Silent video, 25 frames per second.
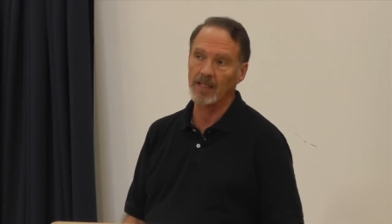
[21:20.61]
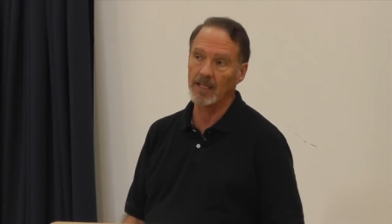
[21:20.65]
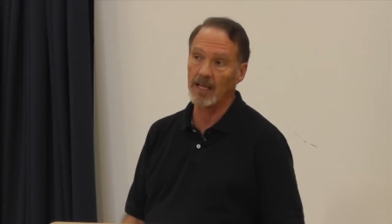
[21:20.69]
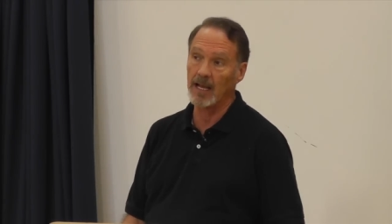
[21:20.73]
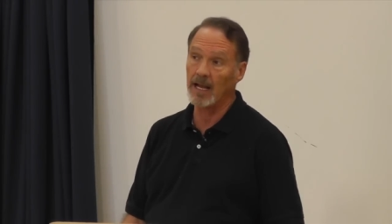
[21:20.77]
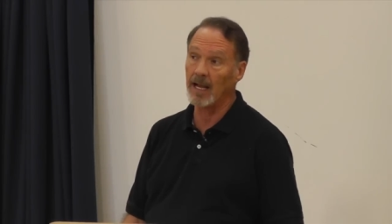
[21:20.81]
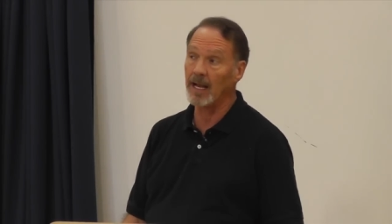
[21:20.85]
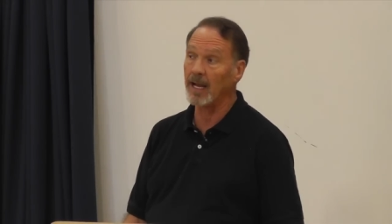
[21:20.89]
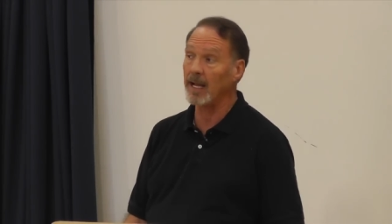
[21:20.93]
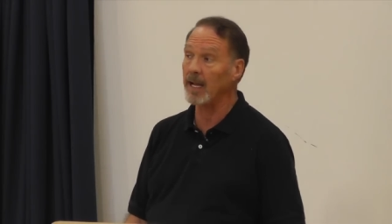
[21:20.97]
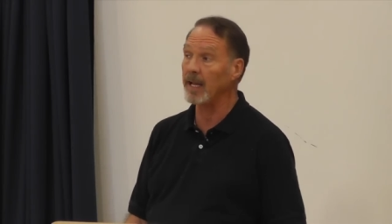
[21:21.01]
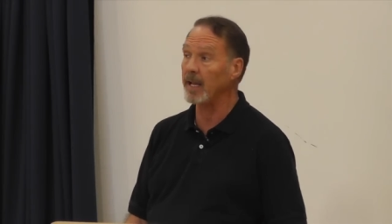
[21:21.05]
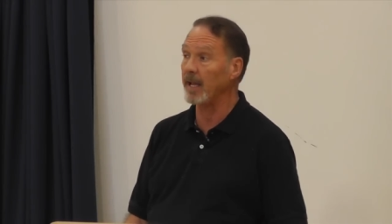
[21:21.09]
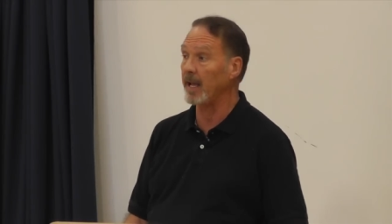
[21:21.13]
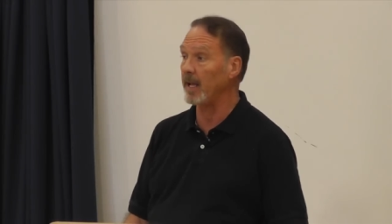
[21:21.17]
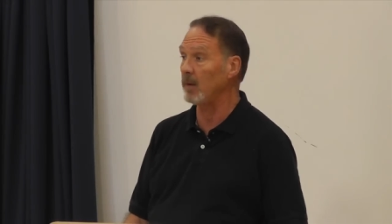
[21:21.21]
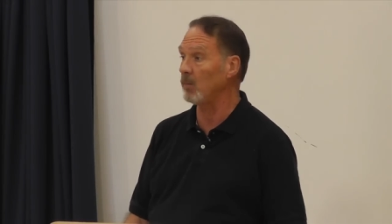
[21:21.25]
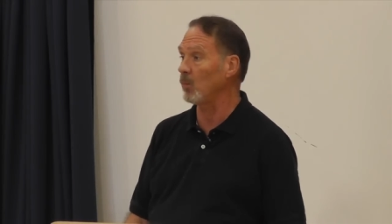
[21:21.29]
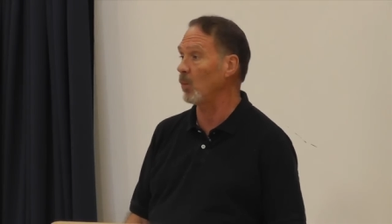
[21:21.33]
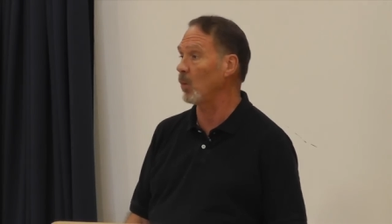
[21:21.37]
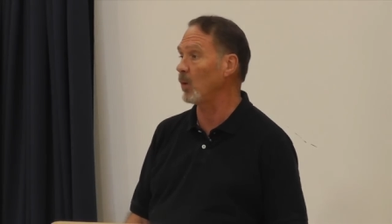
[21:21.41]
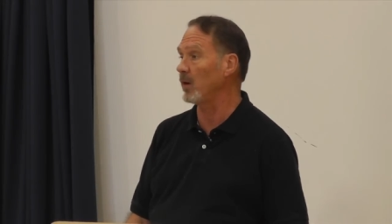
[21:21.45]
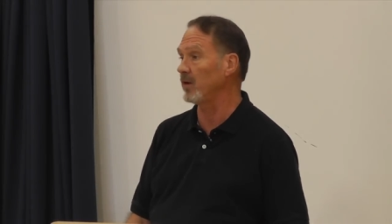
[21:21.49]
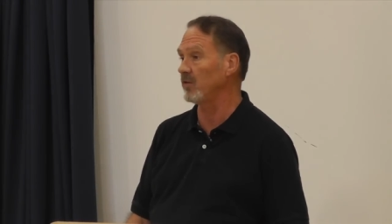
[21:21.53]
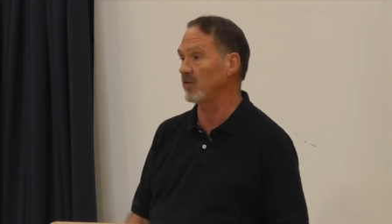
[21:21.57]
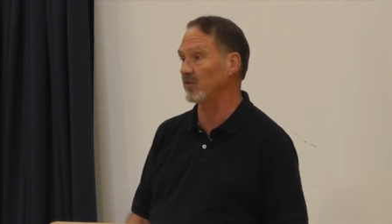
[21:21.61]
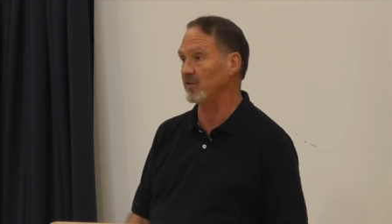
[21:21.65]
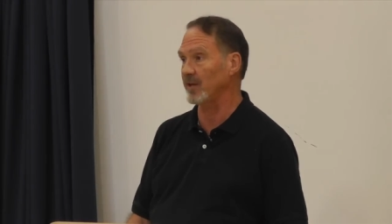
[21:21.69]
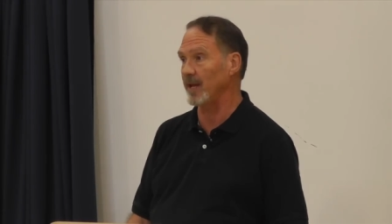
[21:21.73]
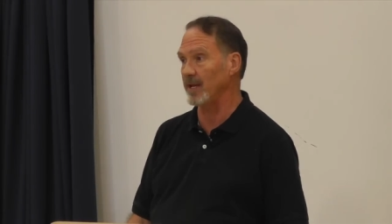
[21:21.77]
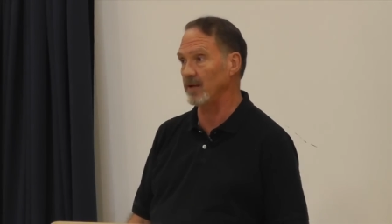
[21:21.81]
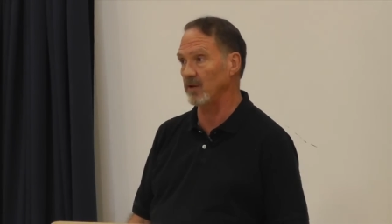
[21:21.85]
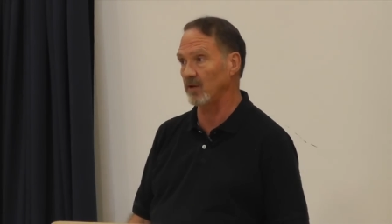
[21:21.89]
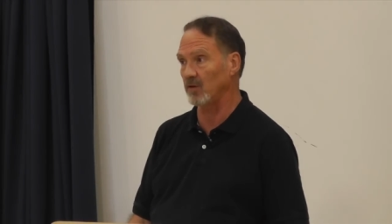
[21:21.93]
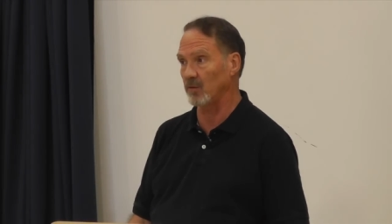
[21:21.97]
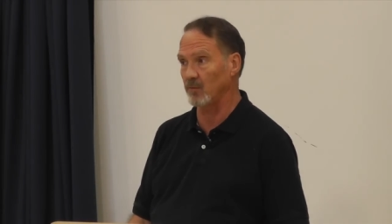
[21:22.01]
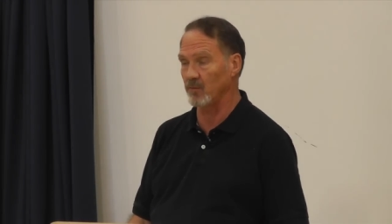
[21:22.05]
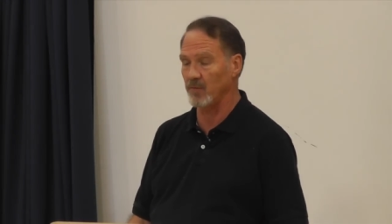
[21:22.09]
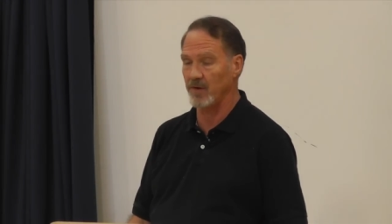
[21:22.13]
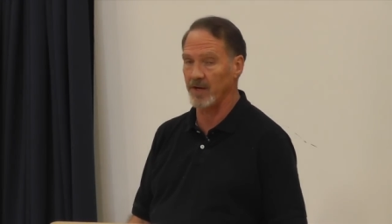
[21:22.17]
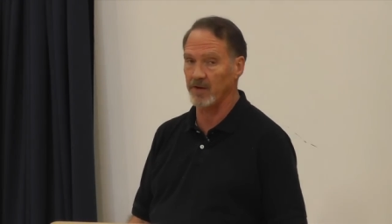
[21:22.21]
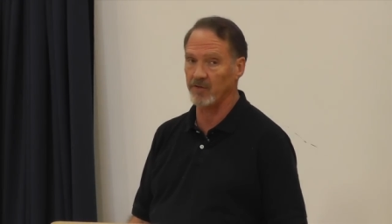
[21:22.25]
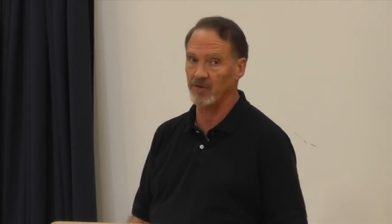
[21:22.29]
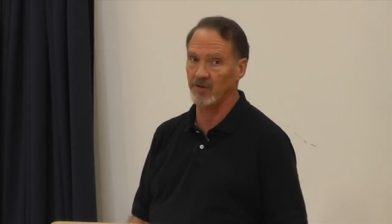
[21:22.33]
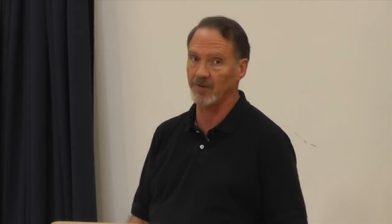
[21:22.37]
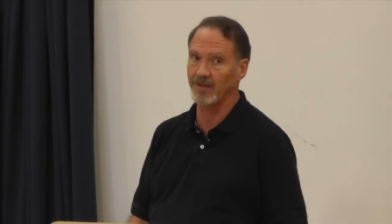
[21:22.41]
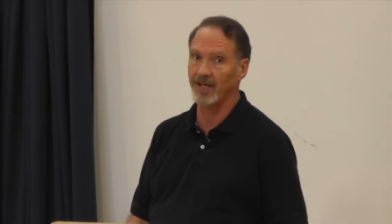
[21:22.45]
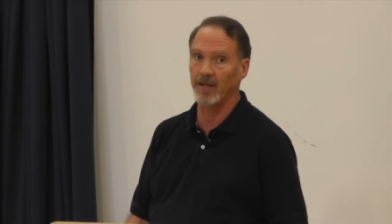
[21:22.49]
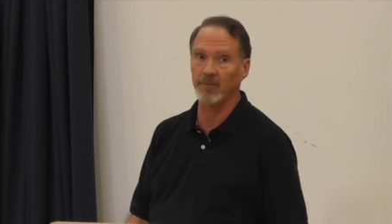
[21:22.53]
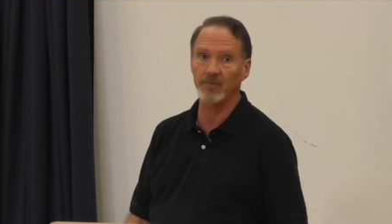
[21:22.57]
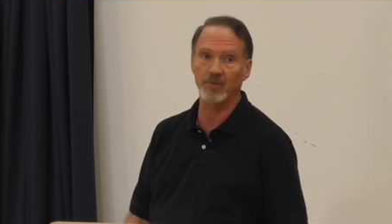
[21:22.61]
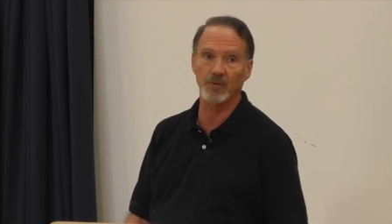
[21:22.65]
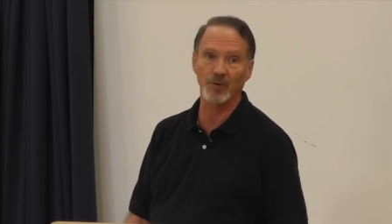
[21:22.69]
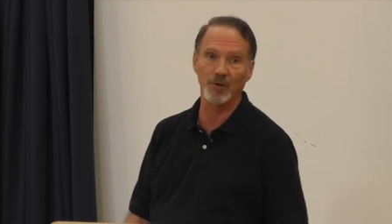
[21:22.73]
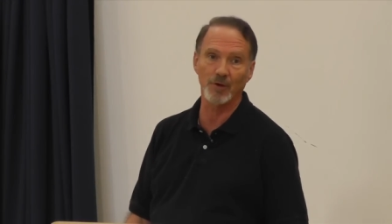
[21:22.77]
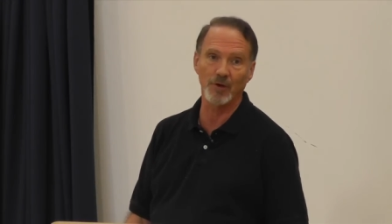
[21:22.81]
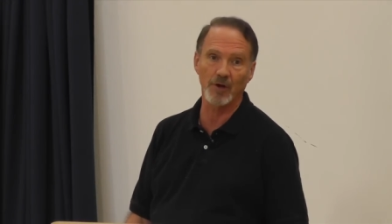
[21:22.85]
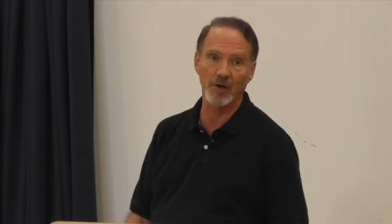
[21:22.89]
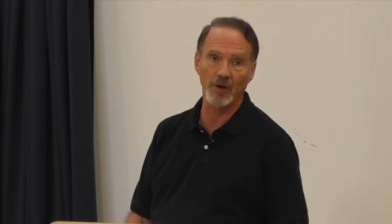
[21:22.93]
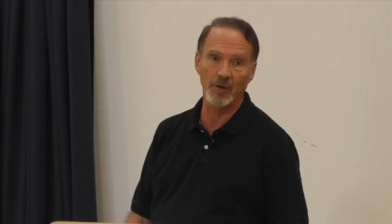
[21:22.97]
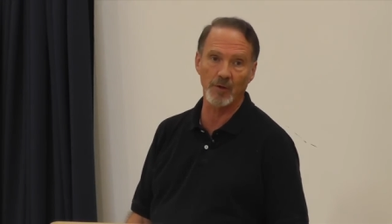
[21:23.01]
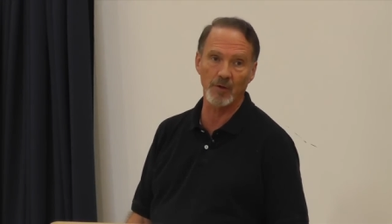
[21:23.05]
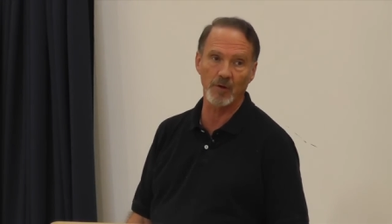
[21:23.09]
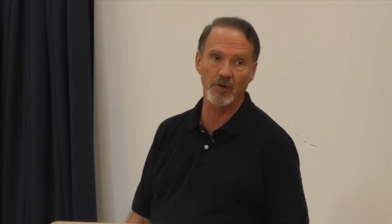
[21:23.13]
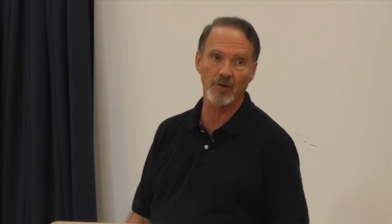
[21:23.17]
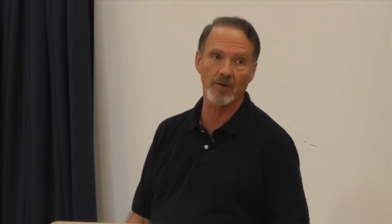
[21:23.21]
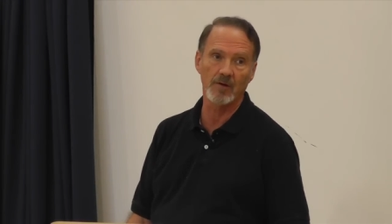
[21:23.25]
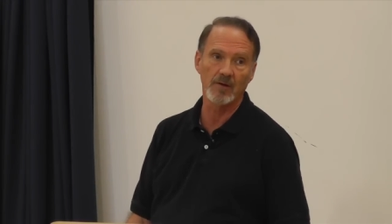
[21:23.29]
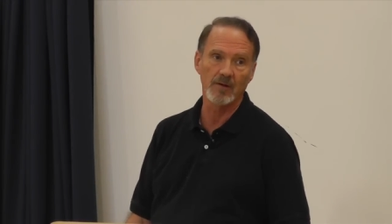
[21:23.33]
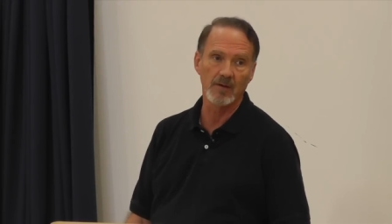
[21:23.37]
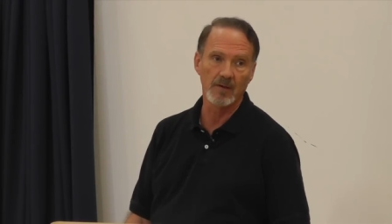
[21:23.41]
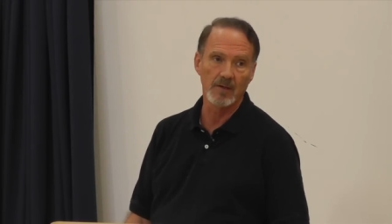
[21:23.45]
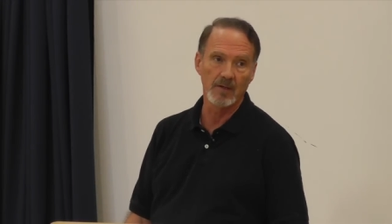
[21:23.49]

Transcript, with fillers: I had one sinus infection after another.